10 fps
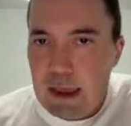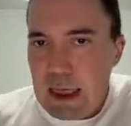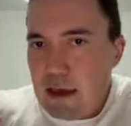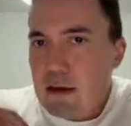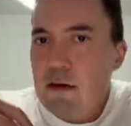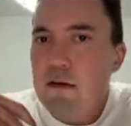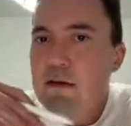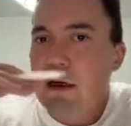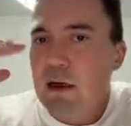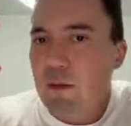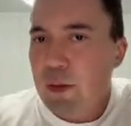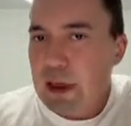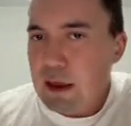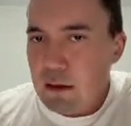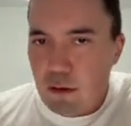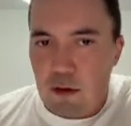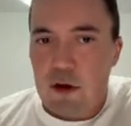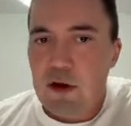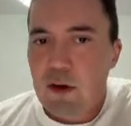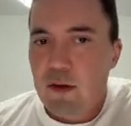either the complete
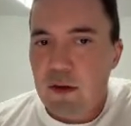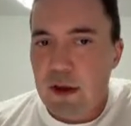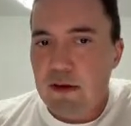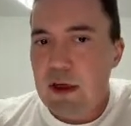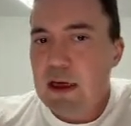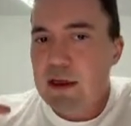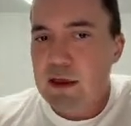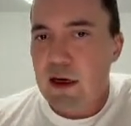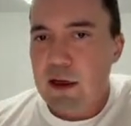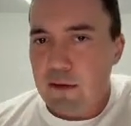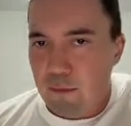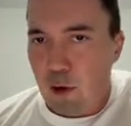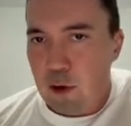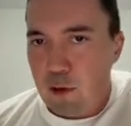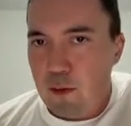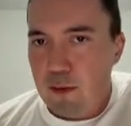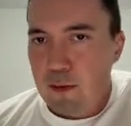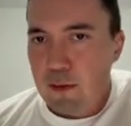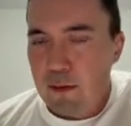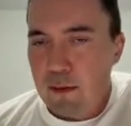order, the entire volume,
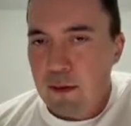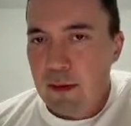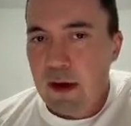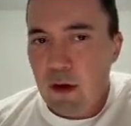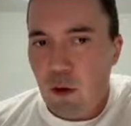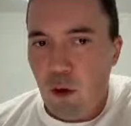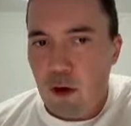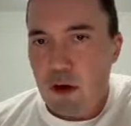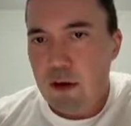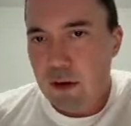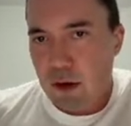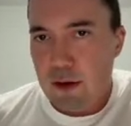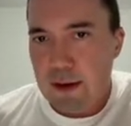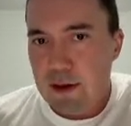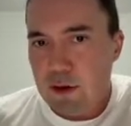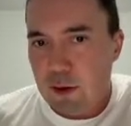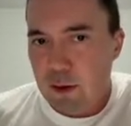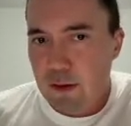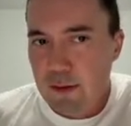or none at all.